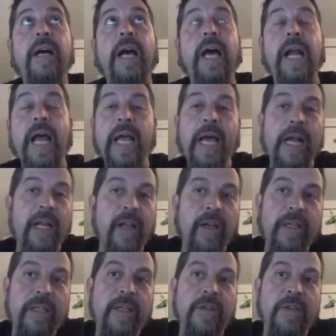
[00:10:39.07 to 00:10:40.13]
I got to look
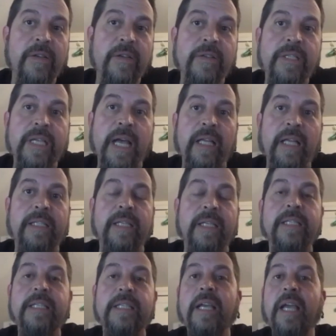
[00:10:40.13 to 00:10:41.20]
at those
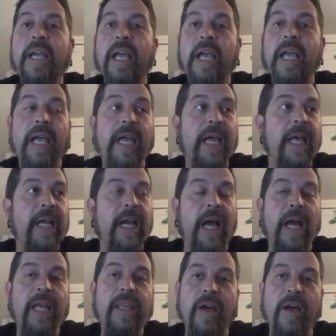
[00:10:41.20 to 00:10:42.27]
skeletons, and I
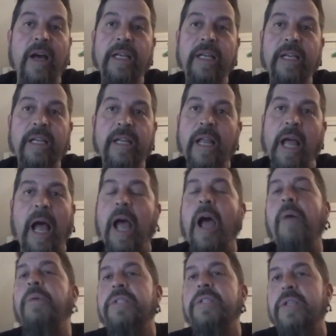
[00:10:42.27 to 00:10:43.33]
thought I
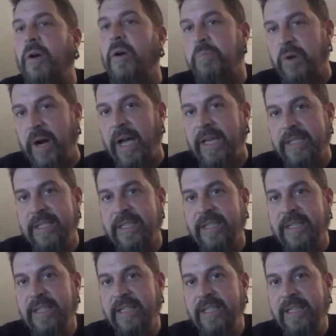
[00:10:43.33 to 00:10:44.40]
was so impressed
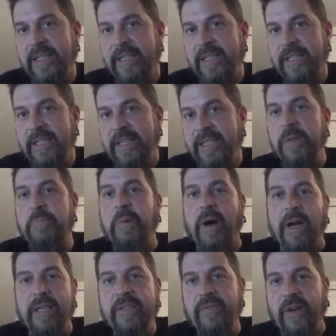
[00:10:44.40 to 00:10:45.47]
with
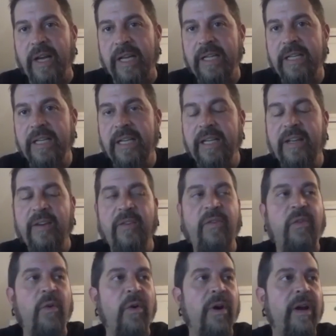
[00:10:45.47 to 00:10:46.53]
Boss Fight
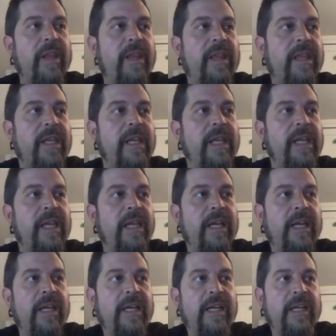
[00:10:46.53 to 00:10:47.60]
for the
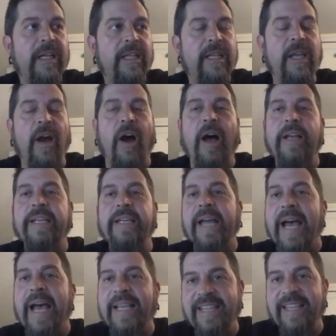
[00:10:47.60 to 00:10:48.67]

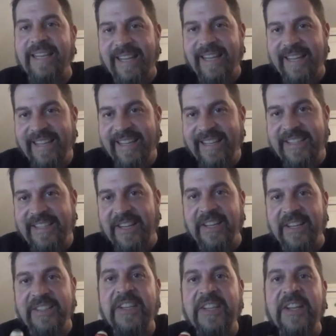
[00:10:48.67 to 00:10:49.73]
audacity
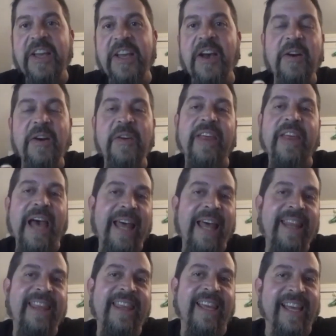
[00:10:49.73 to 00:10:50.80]
to go that
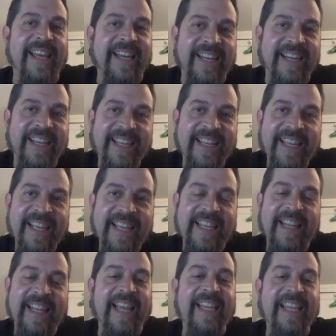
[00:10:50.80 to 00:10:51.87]
thin,
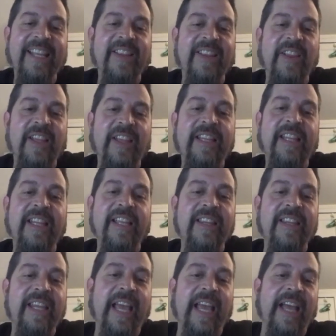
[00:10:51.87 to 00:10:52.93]
like
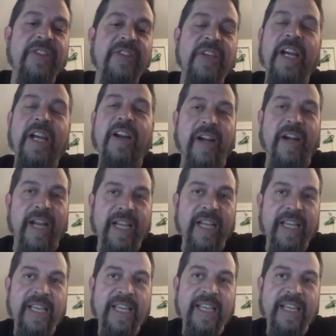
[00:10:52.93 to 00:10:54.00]
the engineering,
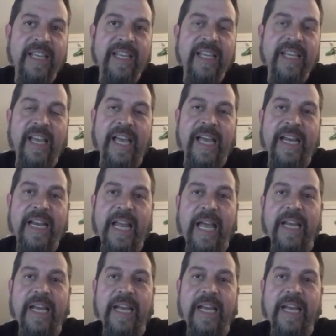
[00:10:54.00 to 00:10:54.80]
and